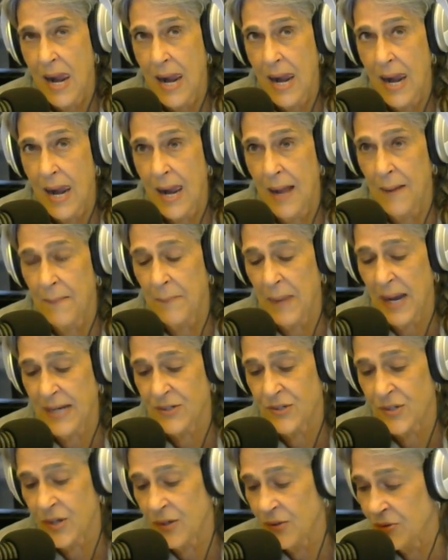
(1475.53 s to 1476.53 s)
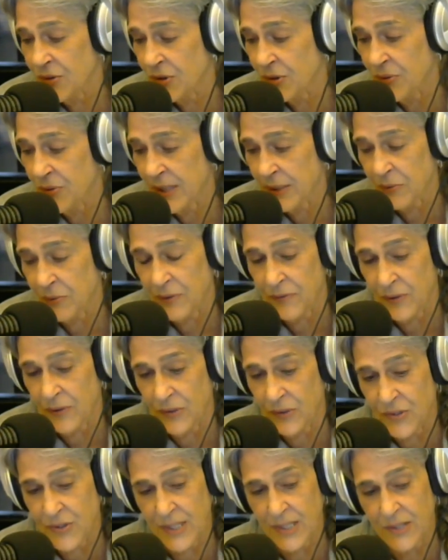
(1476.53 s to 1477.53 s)
and by so doing
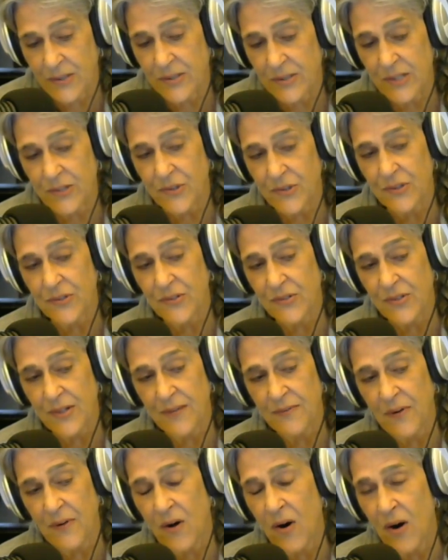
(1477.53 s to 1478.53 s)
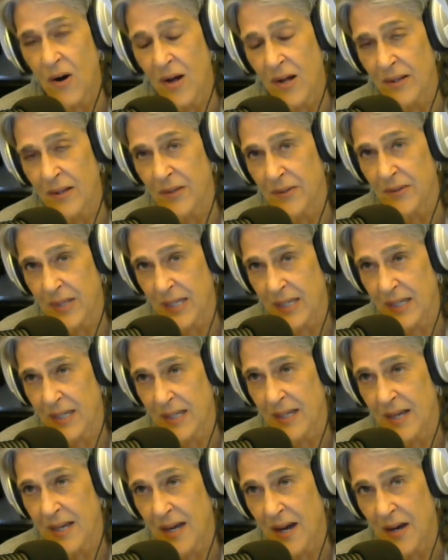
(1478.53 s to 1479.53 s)
reverse the decisions of all
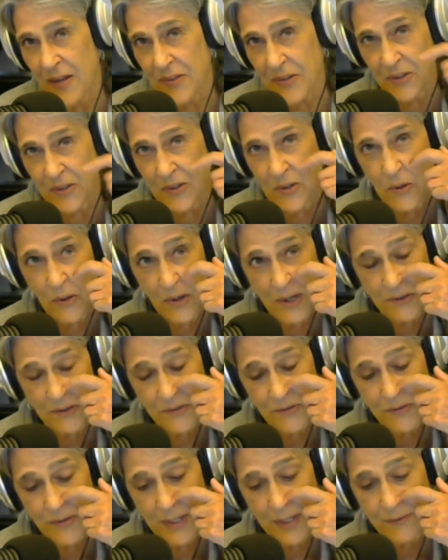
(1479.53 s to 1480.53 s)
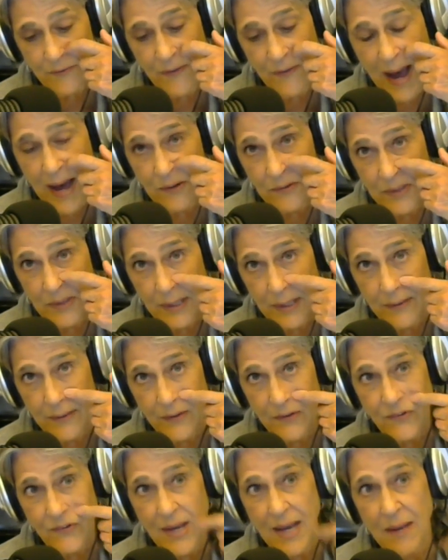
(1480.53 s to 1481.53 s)
the other courts that found in the
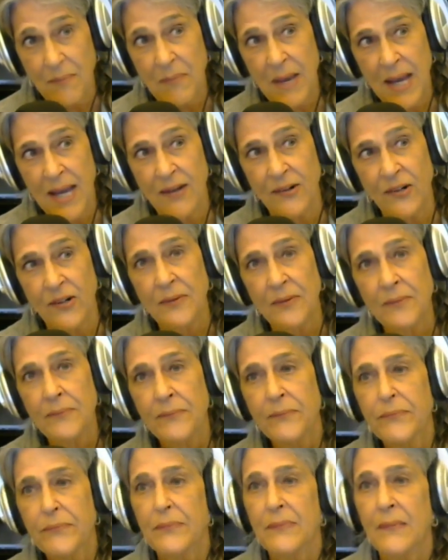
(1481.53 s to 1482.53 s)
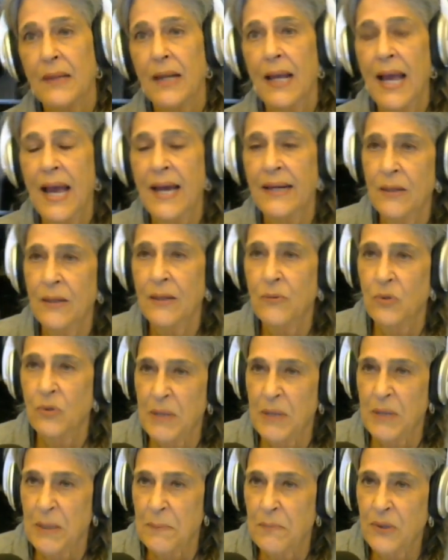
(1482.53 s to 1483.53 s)
same manner. And it will
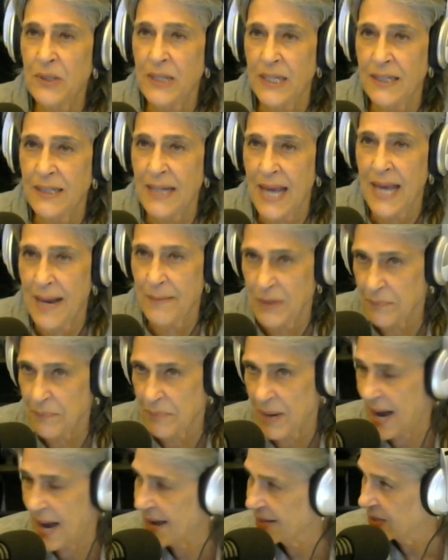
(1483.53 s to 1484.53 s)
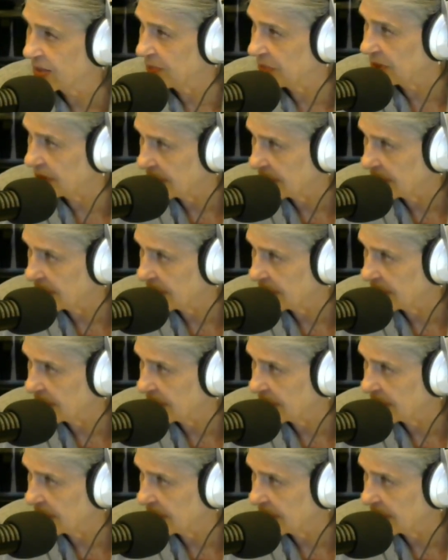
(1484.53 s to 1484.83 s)
be pretty damn impossible